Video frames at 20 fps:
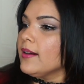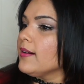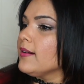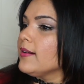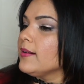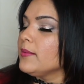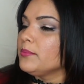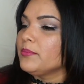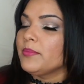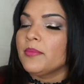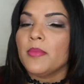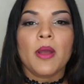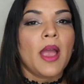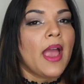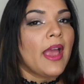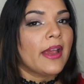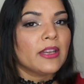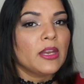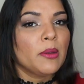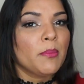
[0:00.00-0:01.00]
um,
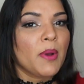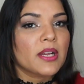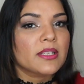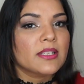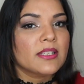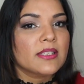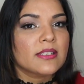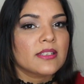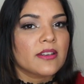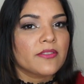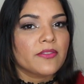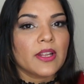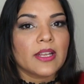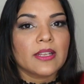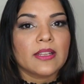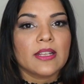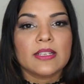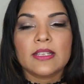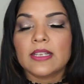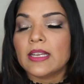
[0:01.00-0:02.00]
acne marks and stuff
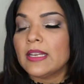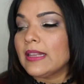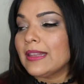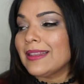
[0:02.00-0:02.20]
like that,